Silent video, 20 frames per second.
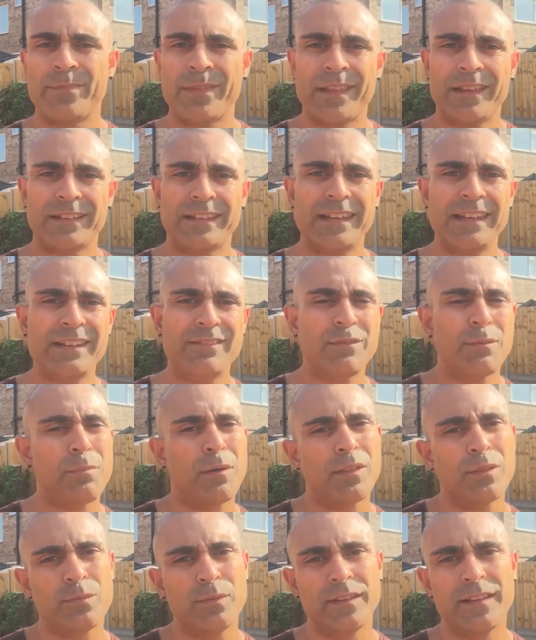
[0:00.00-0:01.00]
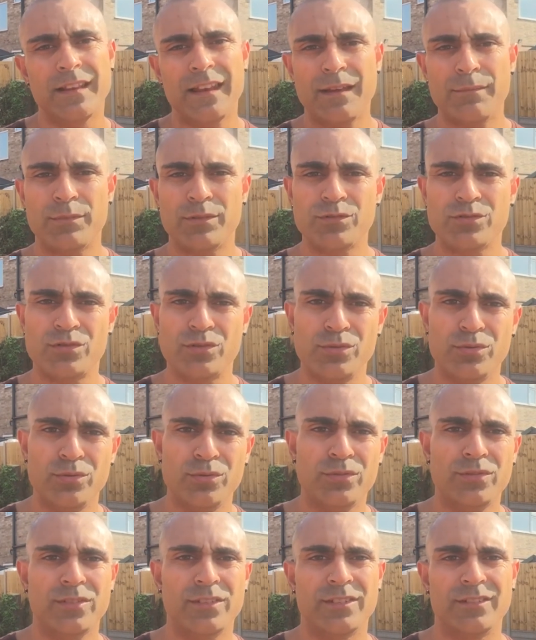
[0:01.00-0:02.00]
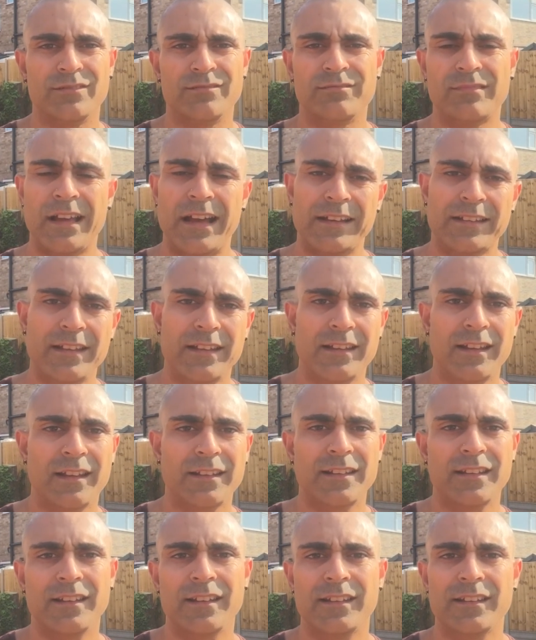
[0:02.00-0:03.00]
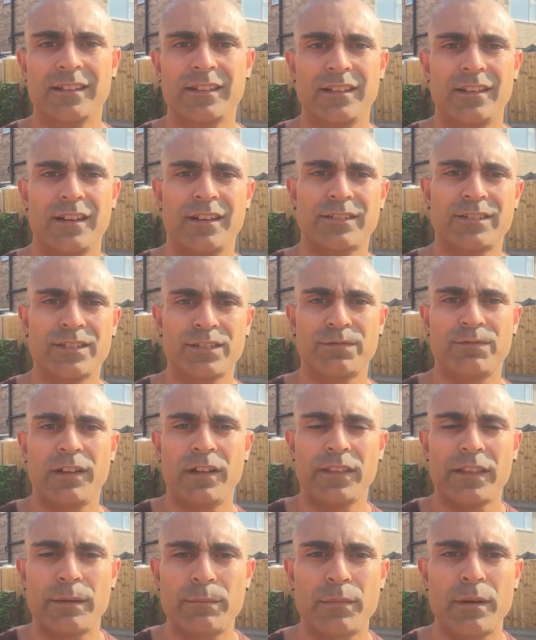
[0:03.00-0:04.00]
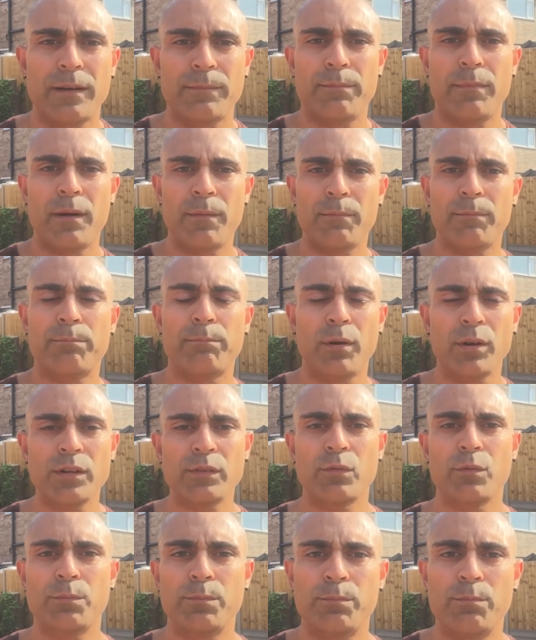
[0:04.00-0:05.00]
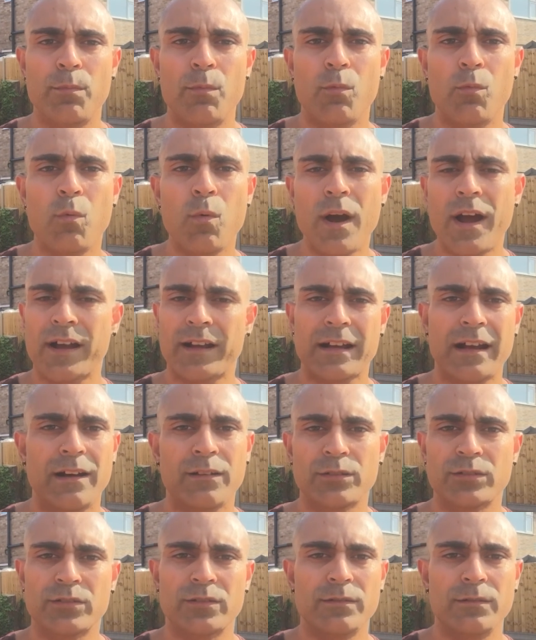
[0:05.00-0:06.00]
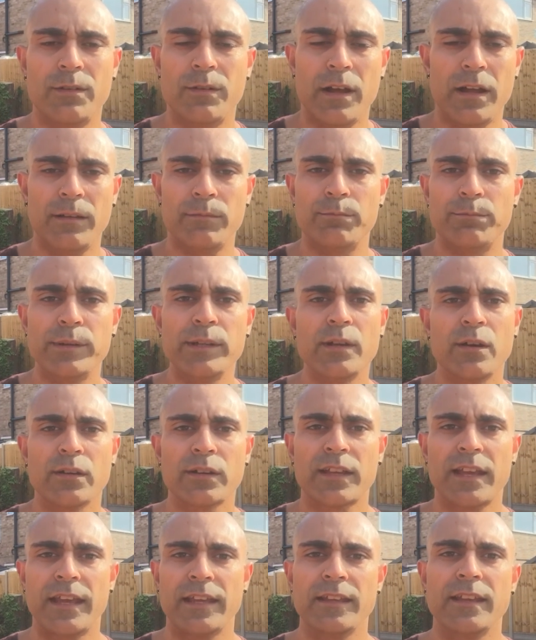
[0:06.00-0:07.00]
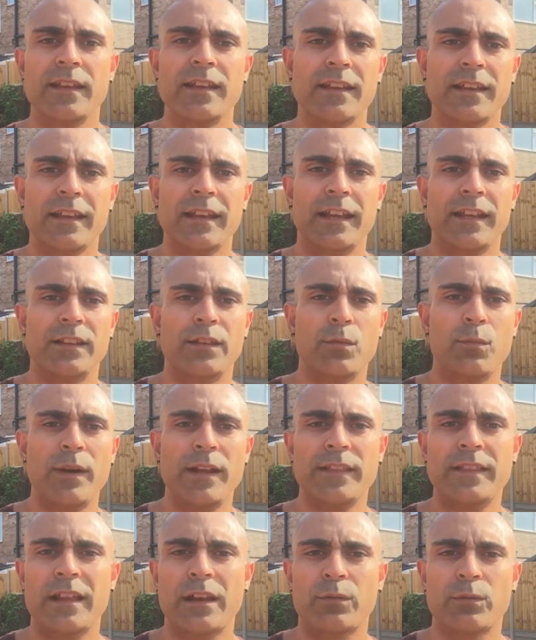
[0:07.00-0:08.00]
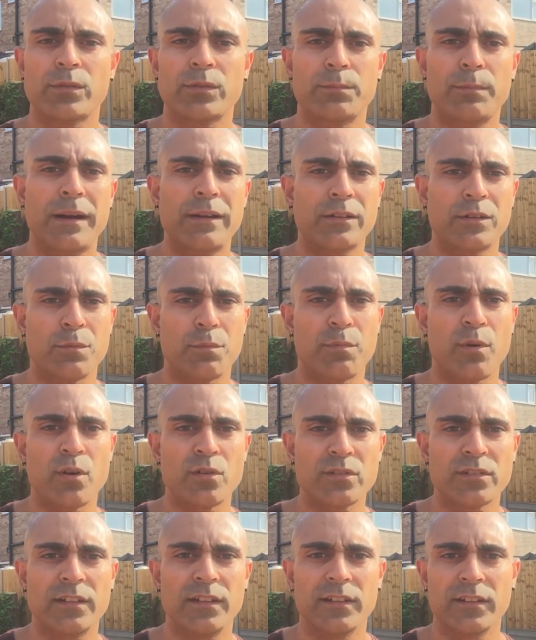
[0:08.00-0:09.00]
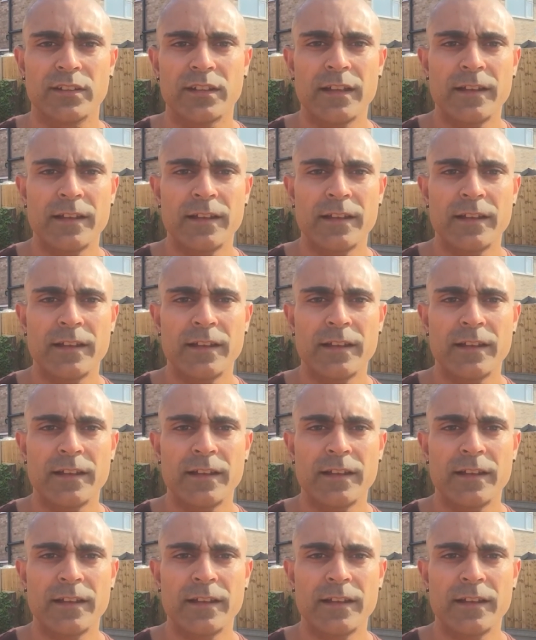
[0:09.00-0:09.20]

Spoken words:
Didn't even bother with the lemon juice, and I just felt that my body would work out and be okay in the way that I was about to approach this.